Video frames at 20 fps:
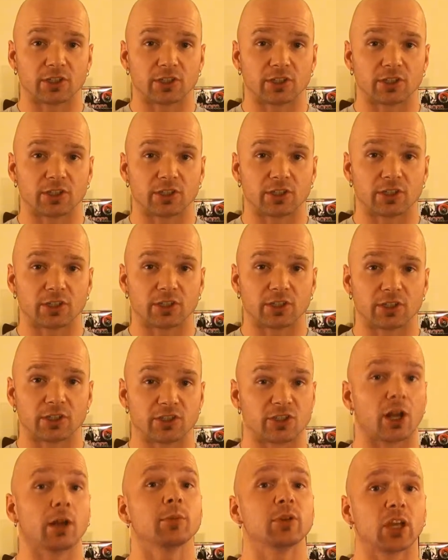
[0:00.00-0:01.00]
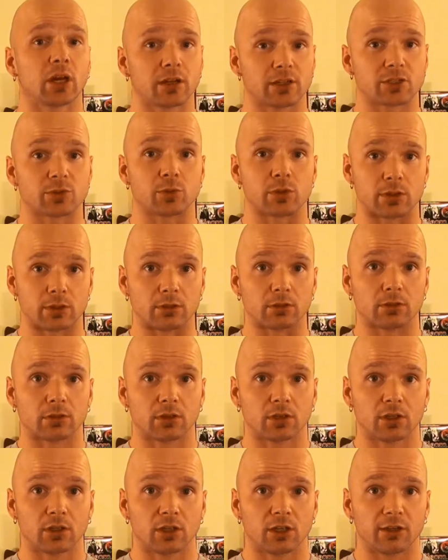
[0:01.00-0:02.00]
Because I'll be honest with you, if
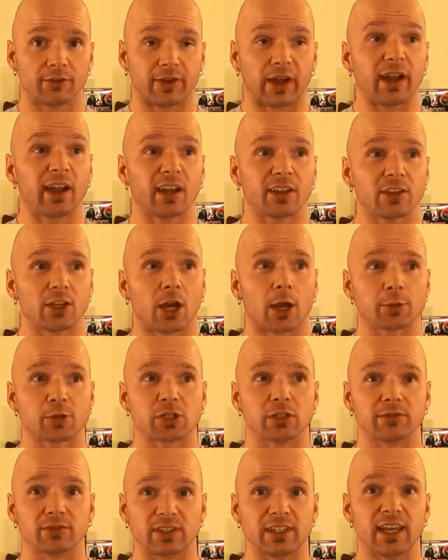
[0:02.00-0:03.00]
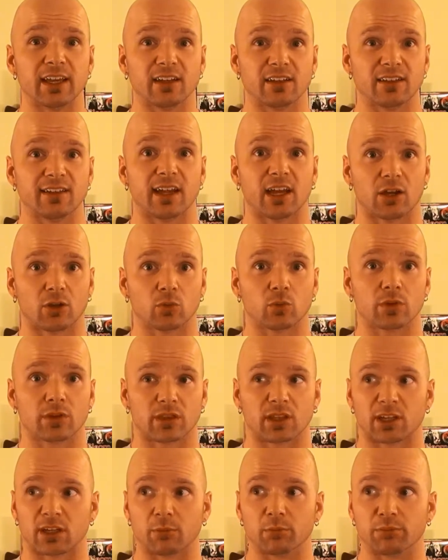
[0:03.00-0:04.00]
I had the option of getting down with like a
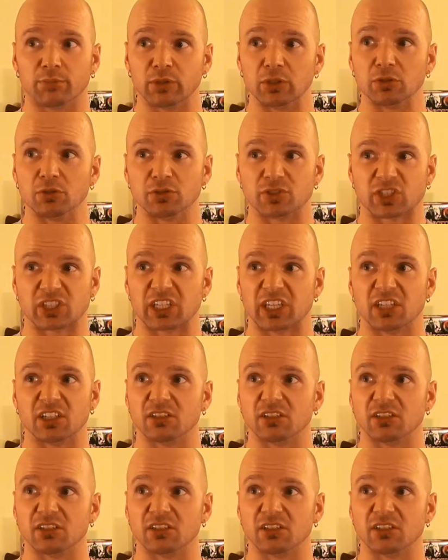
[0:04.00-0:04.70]
blue-skinned,